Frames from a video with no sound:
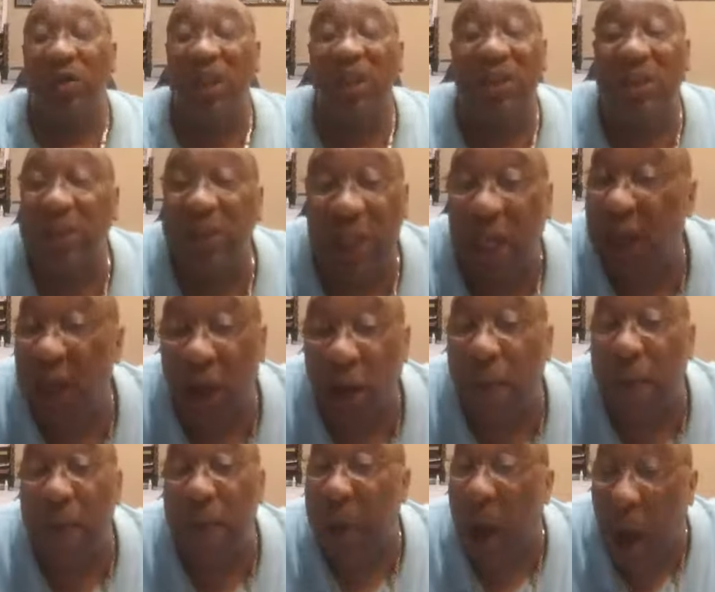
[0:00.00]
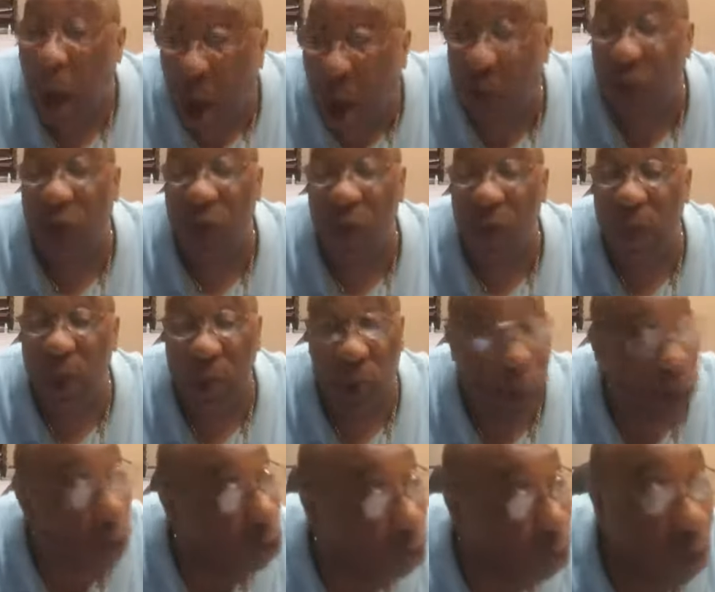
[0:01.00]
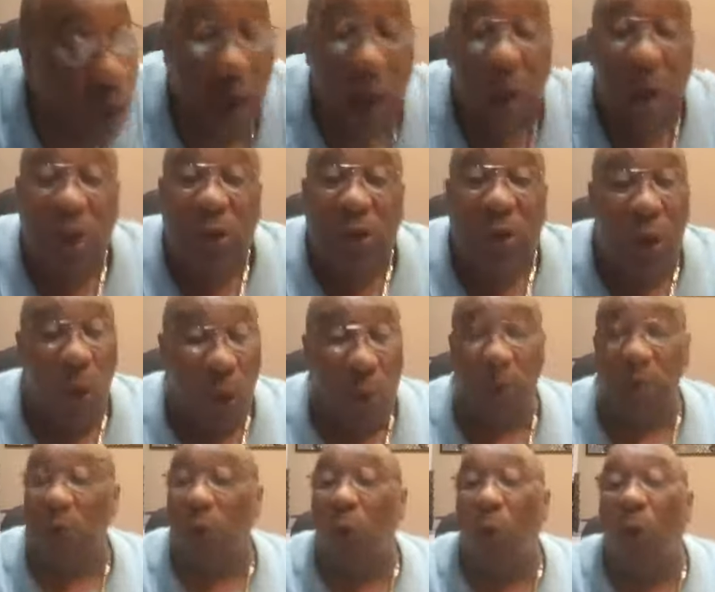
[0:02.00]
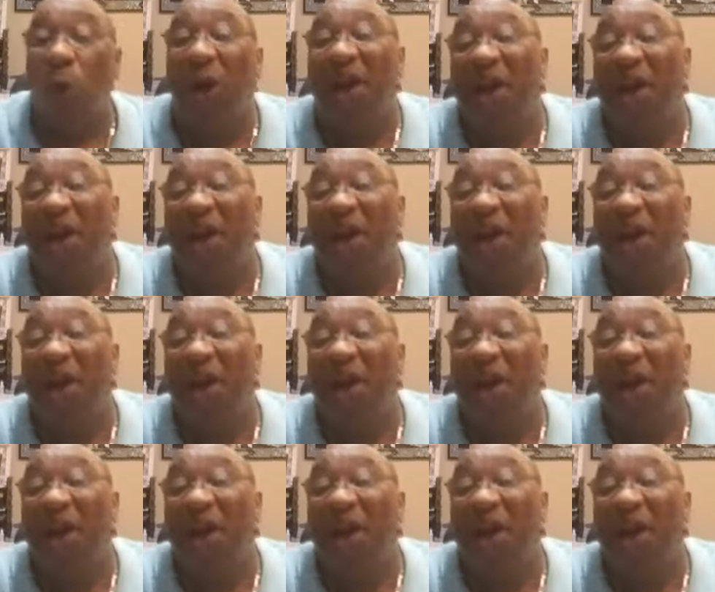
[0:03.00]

it's still bothering with you. So, so what